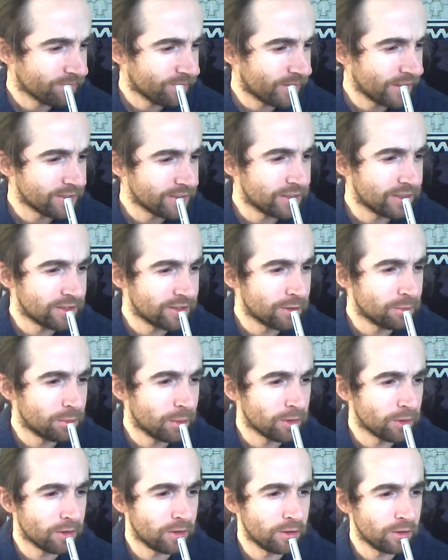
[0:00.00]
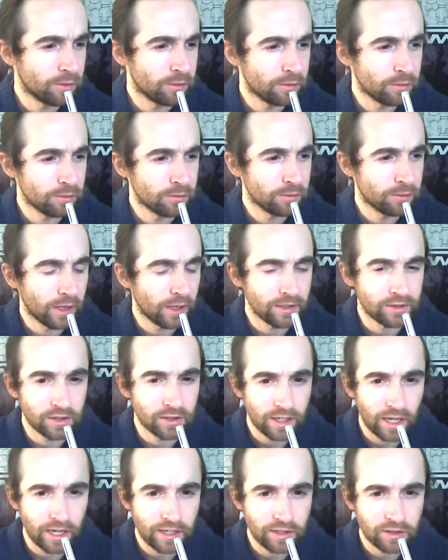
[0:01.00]
this is the model of
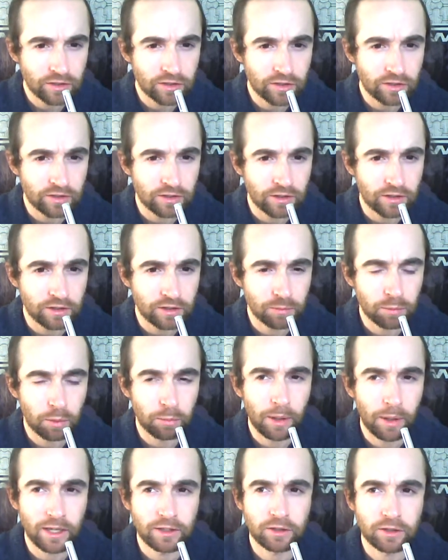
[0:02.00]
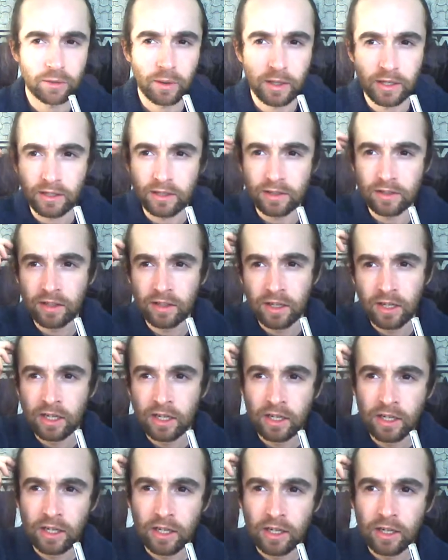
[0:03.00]
education that is perpetuated,
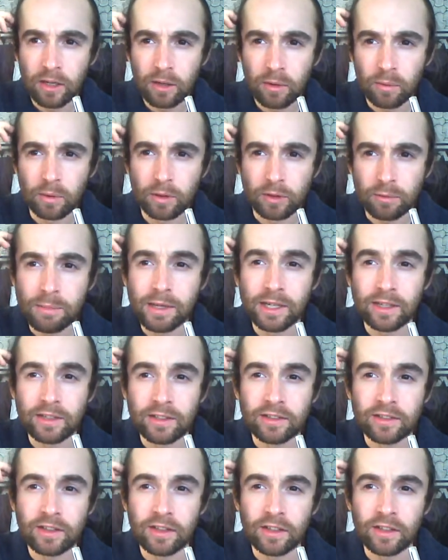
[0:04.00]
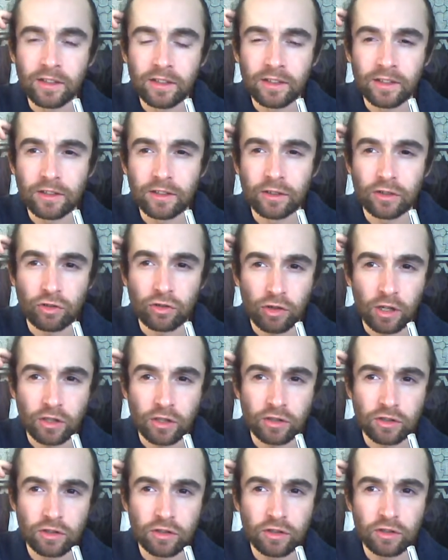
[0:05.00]
which means that the
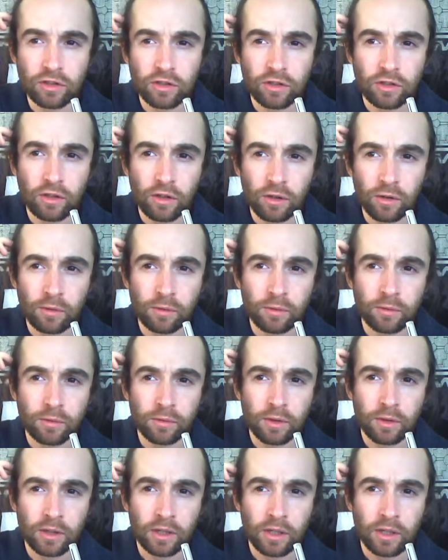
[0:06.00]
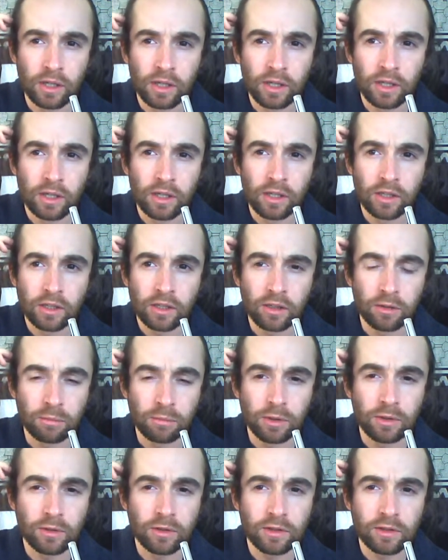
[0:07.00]
destruction of
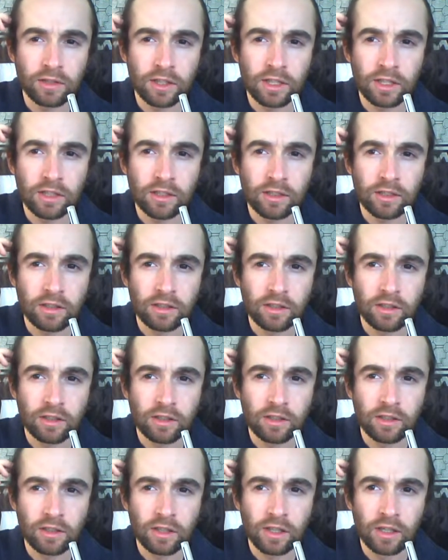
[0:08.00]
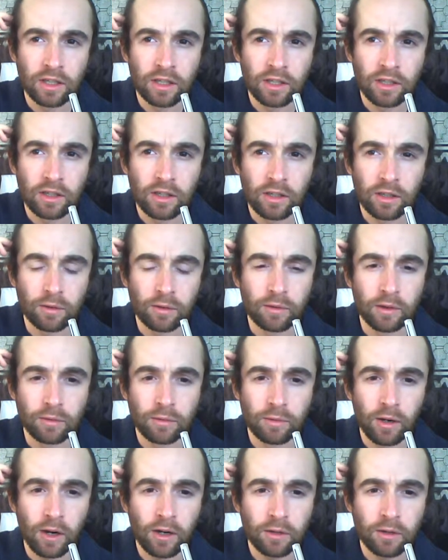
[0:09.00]
community, of the
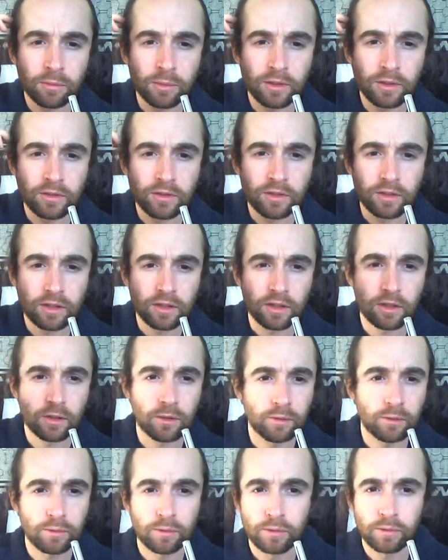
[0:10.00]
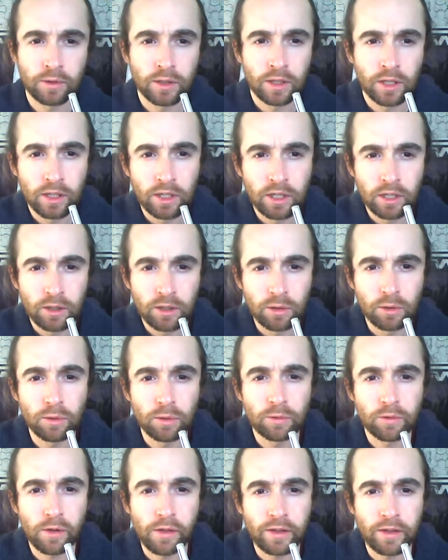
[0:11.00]
environment, of
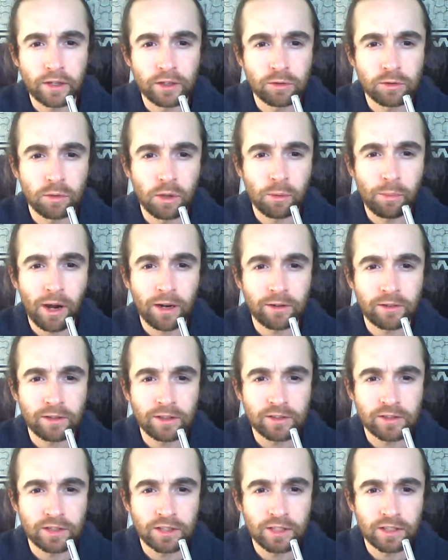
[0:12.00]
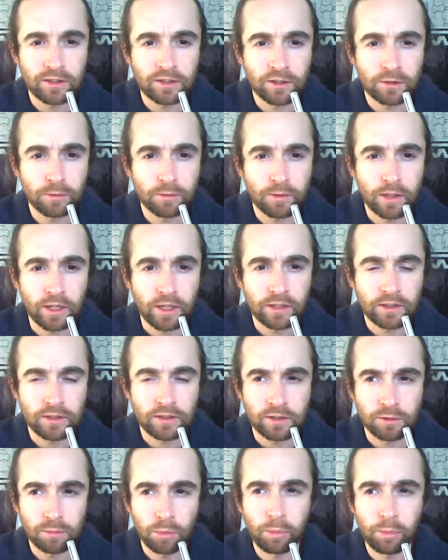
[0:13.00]
all of the things we're apparently seeking to
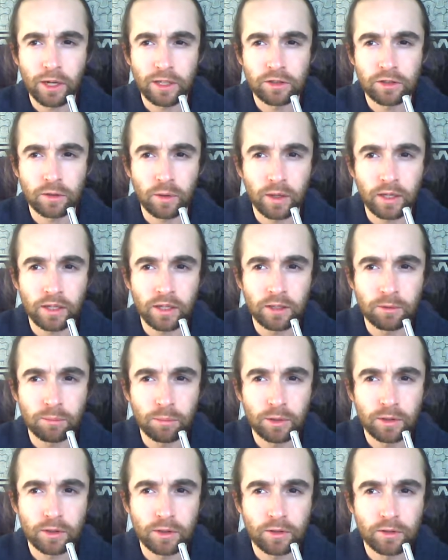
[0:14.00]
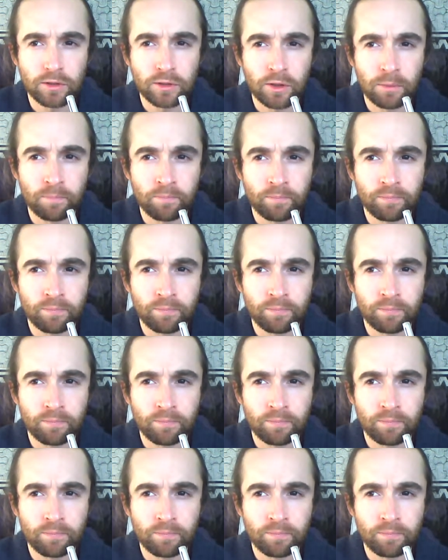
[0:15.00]
fix is perpetuated, because